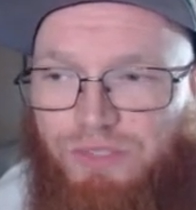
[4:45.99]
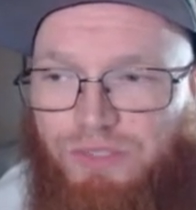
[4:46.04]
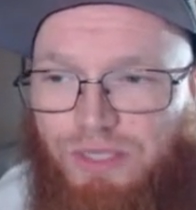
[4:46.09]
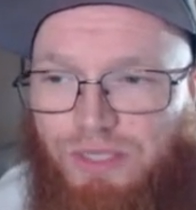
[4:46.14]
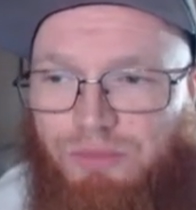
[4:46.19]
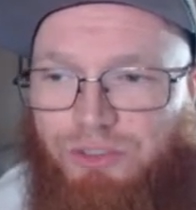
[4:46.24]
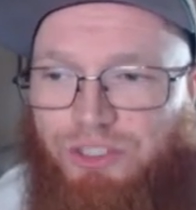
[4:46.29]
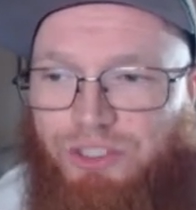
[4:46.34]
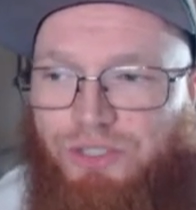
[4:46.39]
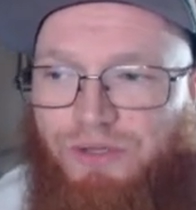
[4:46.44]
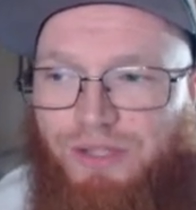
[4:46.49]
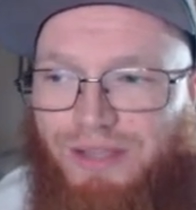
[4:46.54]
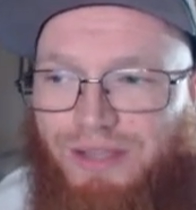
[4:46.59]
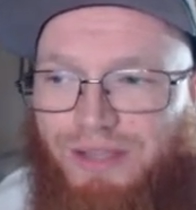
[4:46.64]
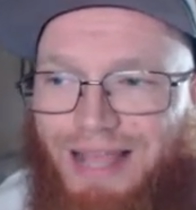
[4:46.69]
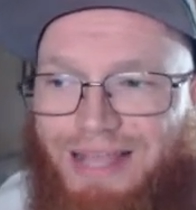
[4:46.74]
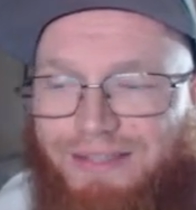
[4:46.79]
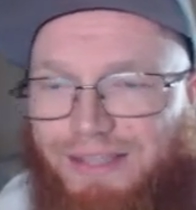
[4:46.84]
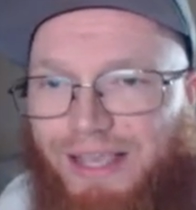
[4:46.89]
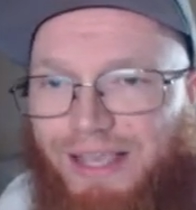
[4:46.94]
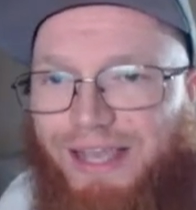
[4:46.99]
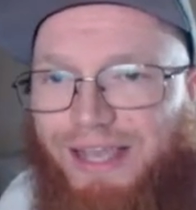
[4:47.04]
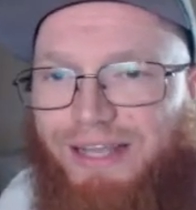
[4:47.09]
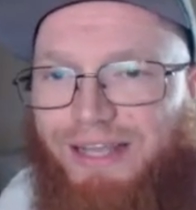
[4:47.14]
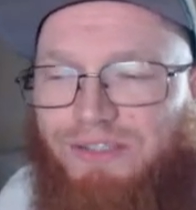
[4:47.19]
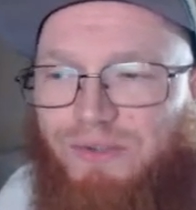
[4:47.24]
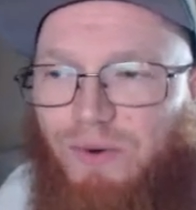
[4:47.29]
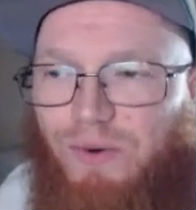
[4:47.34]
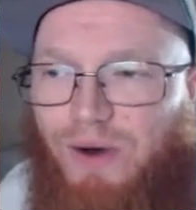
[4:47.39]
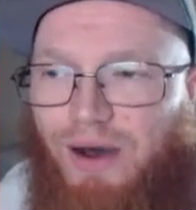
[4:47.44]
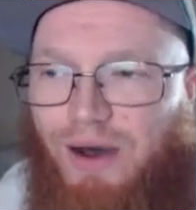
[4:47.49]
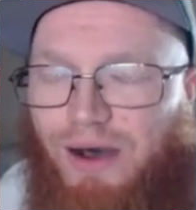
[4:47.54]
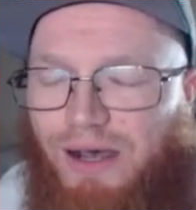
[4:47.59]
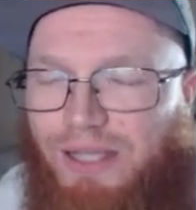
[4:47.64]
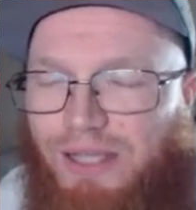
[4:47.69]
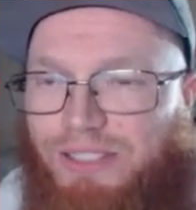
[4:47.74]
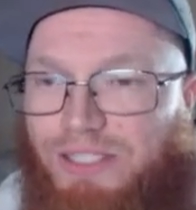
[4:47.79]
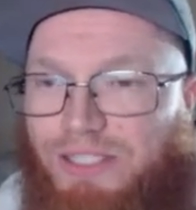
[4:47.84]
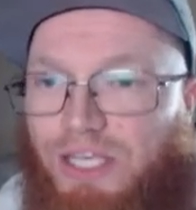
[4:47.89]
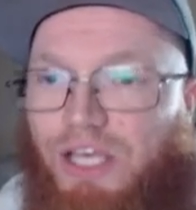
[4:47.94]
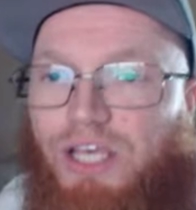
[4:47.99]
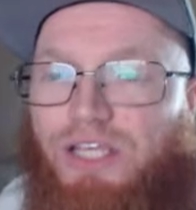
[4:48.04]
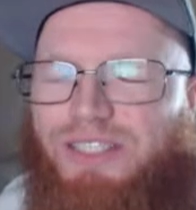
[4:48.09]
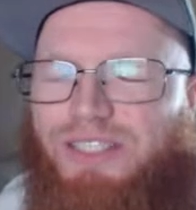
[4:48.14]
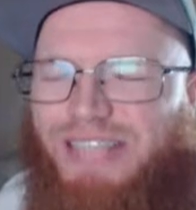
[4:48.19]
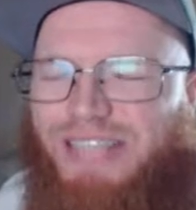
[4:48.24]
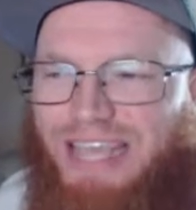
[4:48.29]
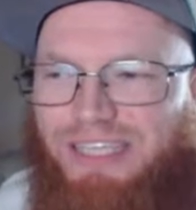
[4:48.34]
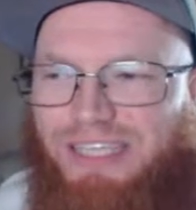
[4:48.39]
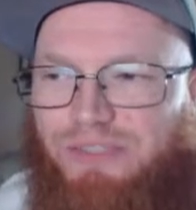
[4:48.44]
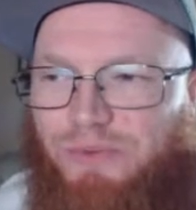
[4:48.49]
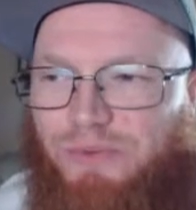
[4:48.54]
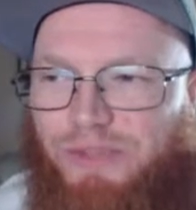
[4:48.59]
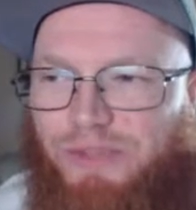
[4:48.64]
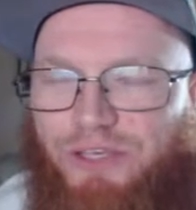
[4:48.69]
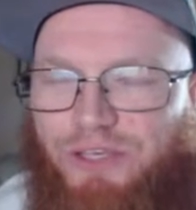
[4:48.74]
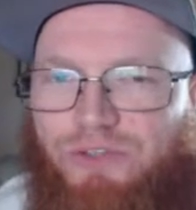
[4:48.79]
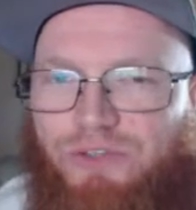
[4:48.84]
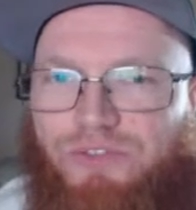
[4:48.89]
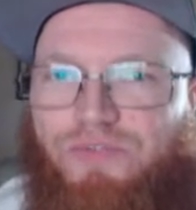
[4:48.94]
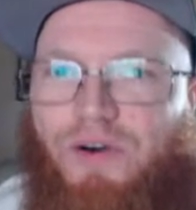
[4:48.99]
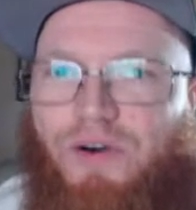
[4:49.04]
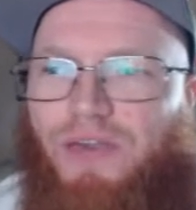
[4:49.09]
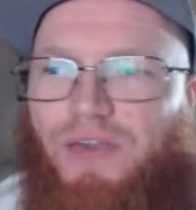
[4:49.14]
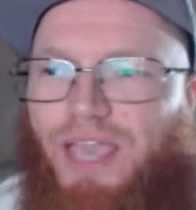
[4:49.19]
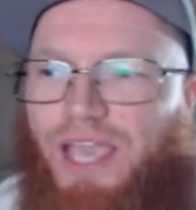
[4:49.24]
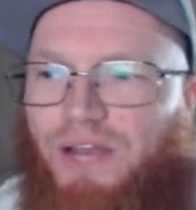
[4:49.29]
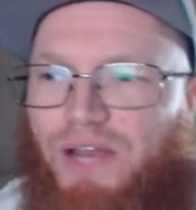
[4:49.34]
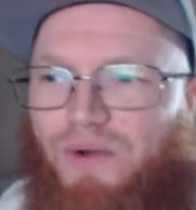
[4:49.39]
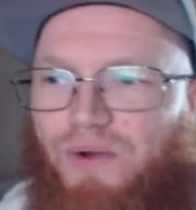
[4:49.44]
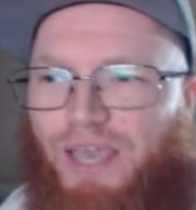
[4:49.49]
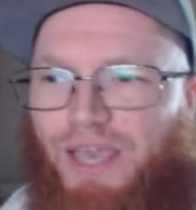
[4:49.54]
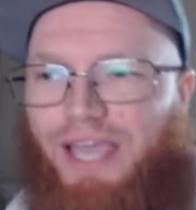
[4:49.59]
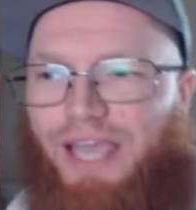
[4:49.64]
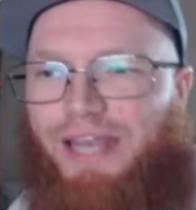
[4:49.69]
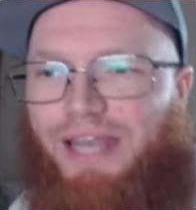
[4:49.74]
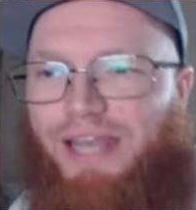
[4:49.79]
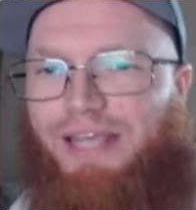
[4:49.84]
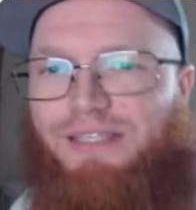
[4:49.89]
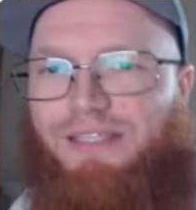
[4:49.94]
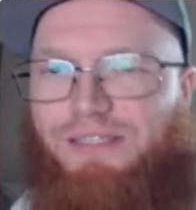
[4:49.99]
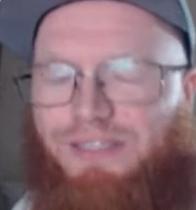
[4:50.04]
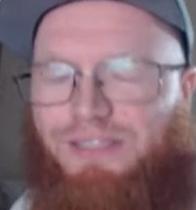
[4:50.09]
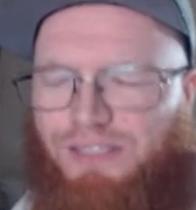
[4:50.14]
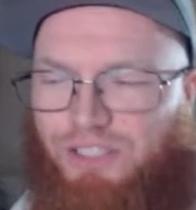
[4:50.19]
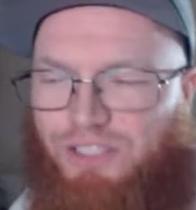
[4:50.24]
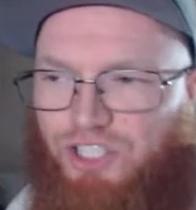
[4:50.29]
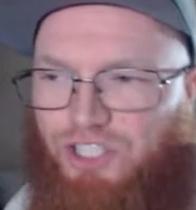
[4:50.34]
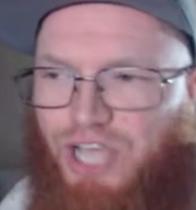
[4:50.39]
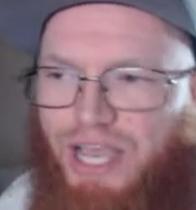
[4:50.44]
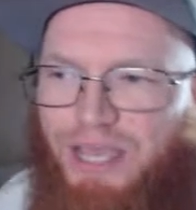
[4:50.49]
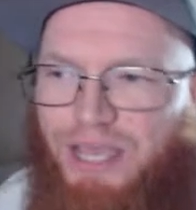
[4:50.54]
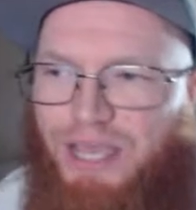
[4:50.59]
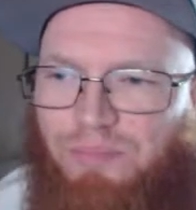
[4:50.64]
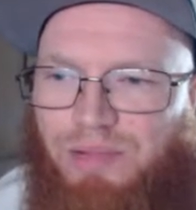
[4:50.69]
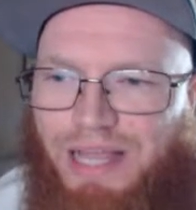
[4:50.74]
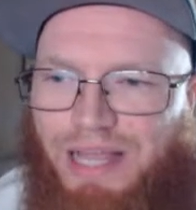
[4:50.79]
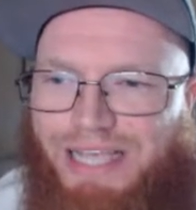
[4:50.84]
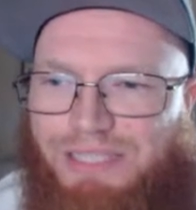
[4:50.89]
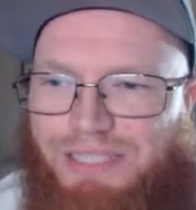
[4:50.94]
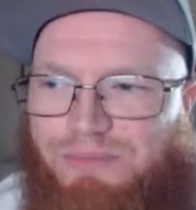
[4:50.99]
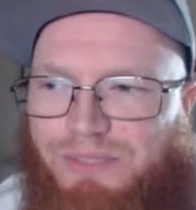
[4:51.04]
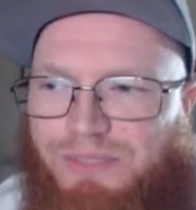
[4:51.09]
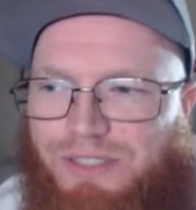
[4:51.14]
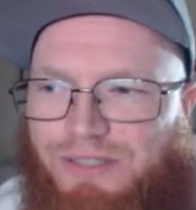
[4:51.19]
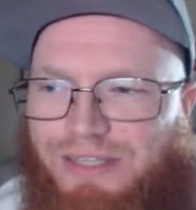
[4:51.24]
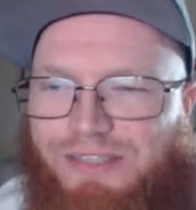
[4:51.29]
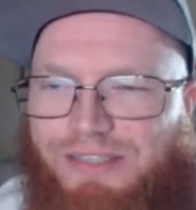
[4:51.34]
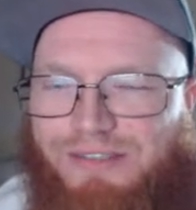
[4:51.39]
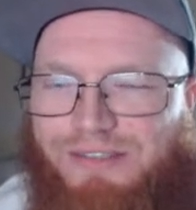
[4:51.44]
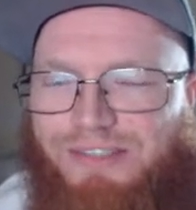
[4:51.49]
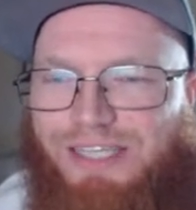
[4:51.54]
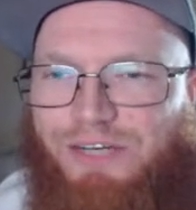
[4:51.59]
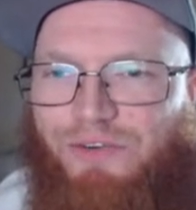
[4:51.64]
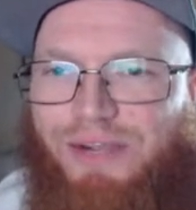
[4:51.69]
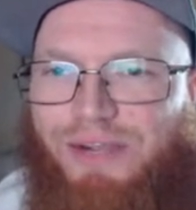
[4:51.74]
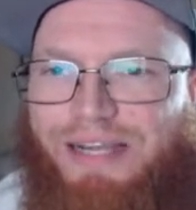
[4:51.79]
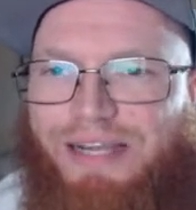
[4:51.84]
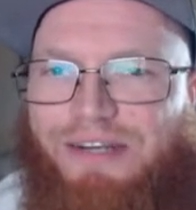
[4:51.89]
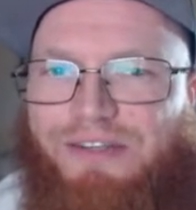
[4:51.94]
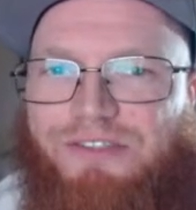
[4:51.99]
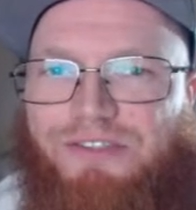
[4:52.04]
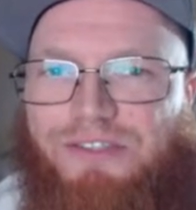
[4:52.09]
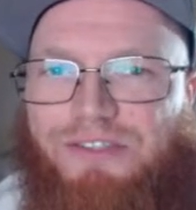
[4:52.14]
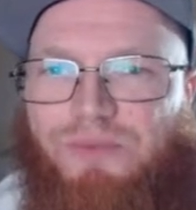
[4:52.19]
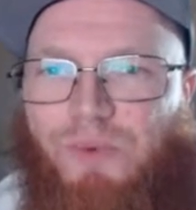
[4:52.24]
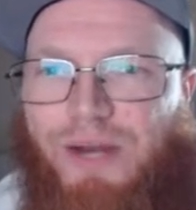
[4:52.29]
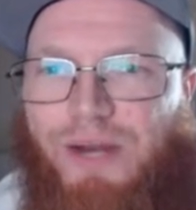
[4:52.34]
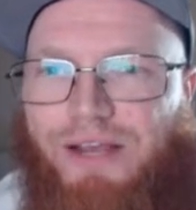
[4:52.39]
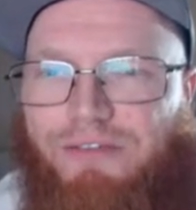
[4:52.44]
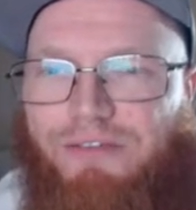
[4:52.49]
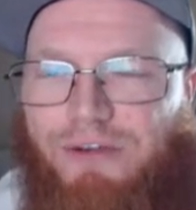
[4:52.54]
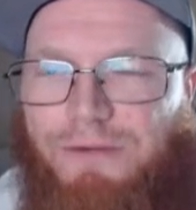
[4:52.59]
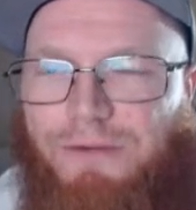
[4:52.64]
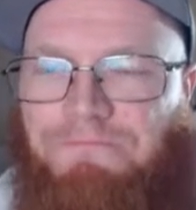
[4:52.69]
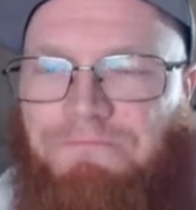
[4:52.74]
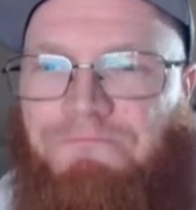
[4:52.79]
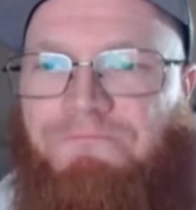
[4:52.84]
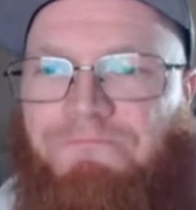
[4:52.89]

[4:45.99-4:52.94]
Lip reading: Double shooting las cannon squads, tanks with huge volcano cannons, and giant plasma incinerators and whatever.